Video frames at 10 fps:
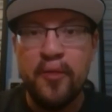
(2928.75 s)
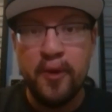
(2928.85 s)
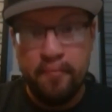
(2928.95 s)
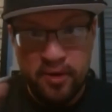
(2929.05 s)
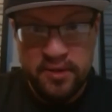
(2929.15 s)

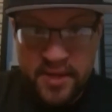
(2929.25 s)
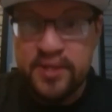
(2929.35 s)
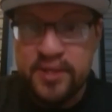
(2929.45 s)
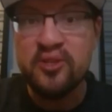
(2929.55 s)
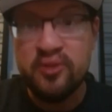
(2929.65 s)
The
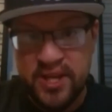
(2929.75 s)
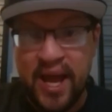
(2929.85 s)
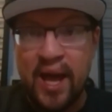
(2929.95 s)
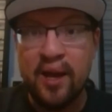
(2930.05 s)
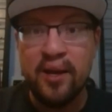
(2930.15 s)
police
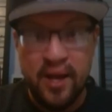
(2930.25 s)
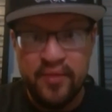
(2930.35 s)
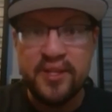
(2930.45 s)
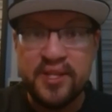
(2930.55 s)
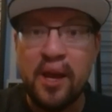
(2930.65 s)
say in
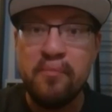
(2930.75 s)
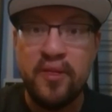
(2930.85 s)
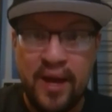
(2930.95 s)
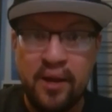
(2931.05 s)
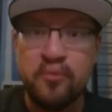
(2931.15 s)
the
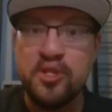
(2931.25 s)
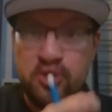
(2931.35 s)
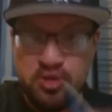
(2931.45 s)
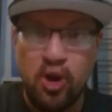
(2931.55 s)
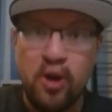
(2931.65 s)
statement that it was
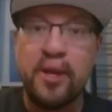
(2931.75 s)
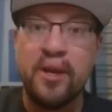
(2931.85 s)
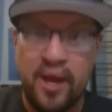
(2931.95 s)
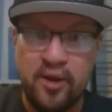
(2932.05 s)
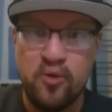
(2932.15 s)

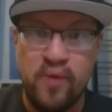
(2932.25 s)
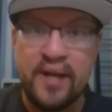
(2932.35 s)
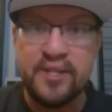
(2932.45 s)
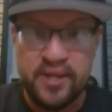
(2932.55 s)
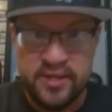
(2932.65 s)
stalking and harassing.